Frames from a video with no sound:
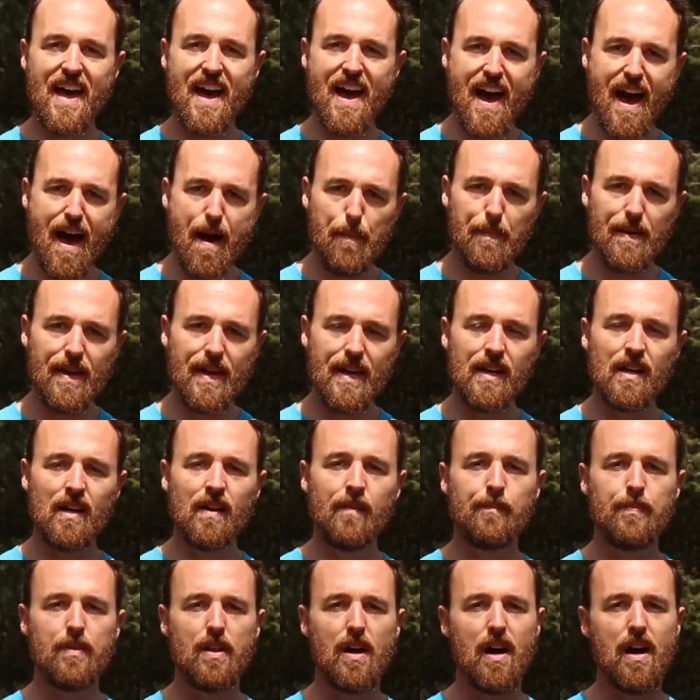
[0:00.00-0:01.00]
habit
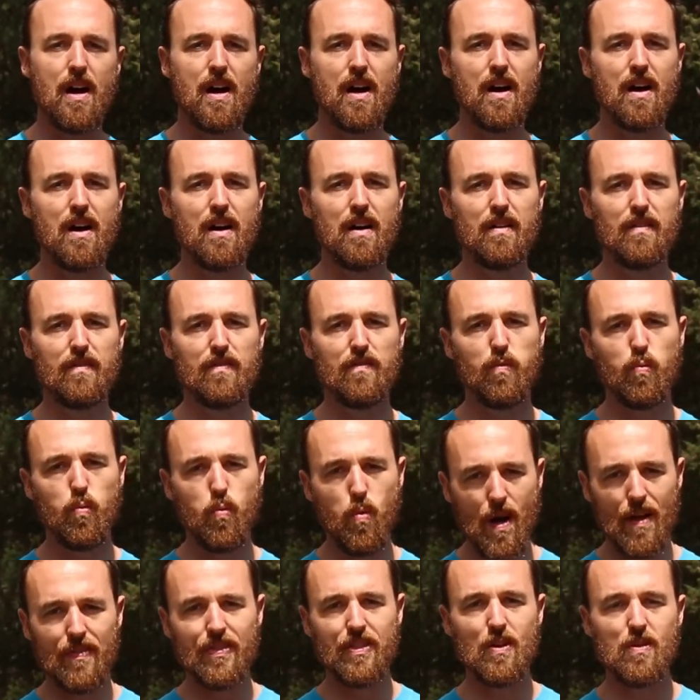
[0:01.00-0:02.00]
of
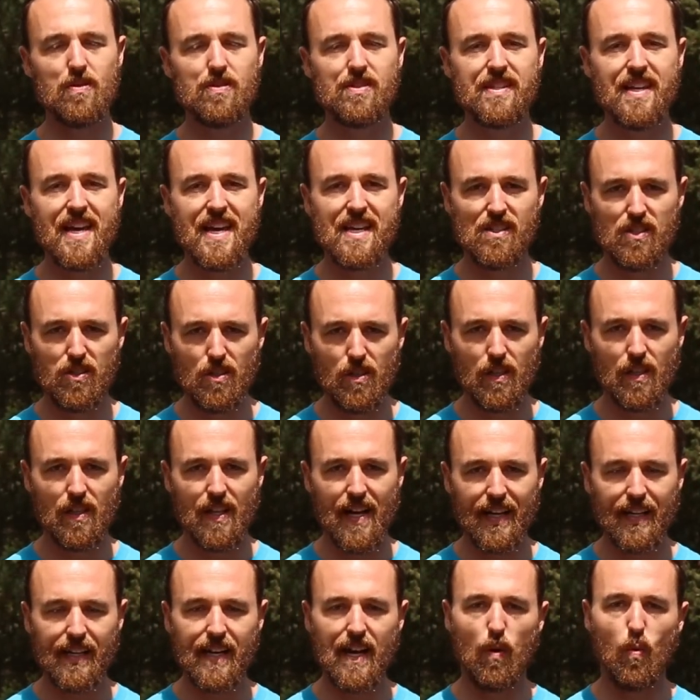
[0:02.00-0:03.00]
what those days look
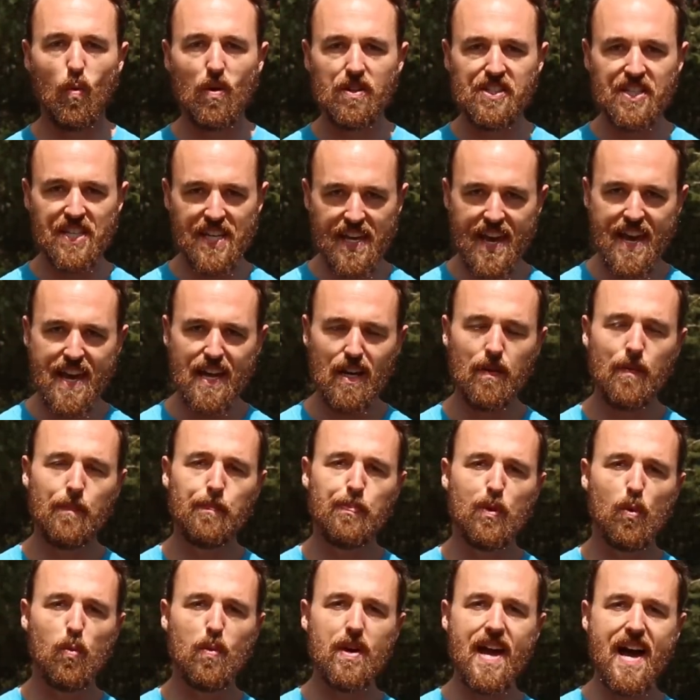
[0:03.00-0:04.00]
like. Now, once again,
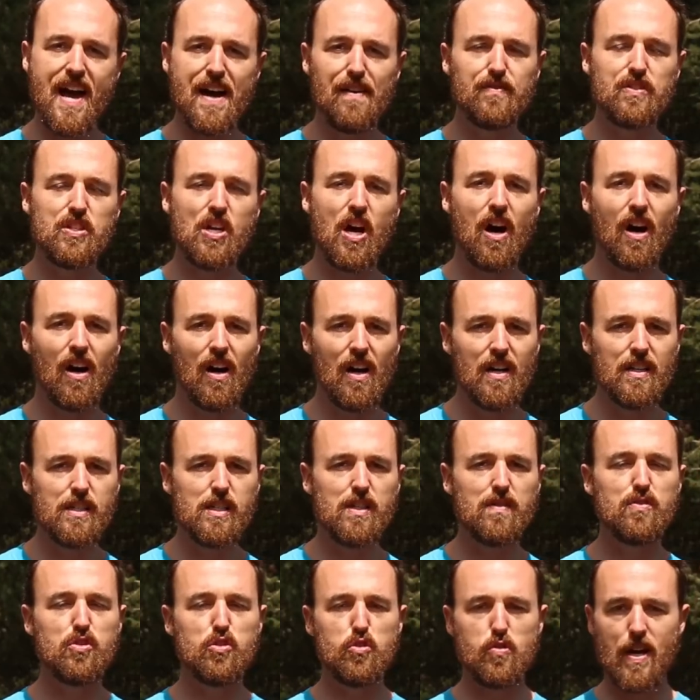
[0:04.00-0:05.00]
we have
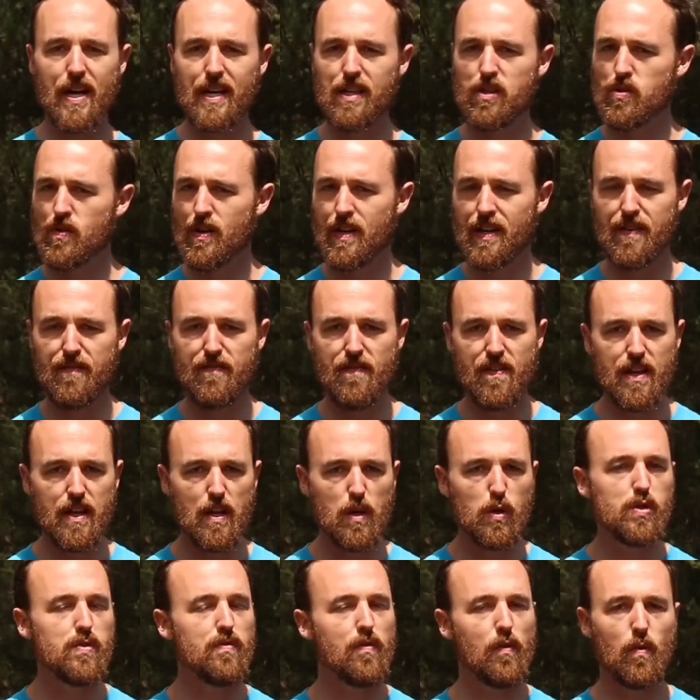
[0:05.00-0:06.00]
tons of strength training
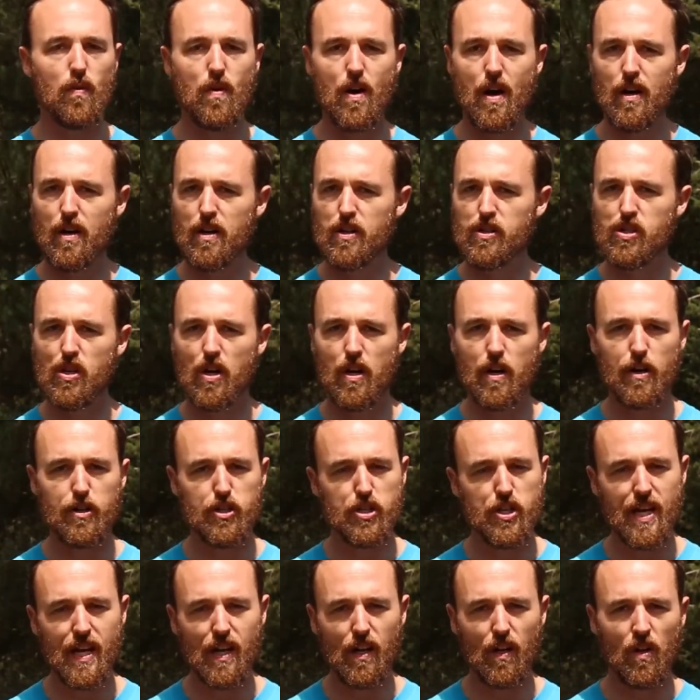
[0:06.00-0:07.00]
videos for runners on our
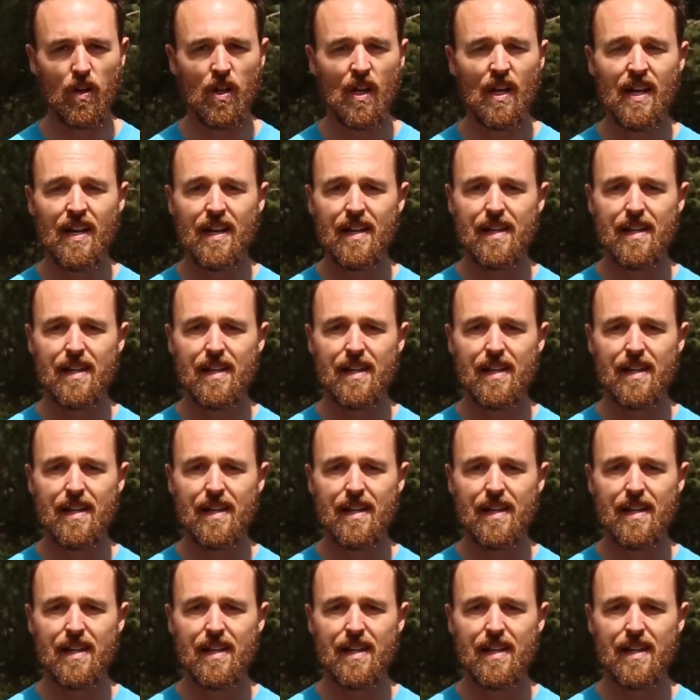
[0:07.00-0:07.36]
channel.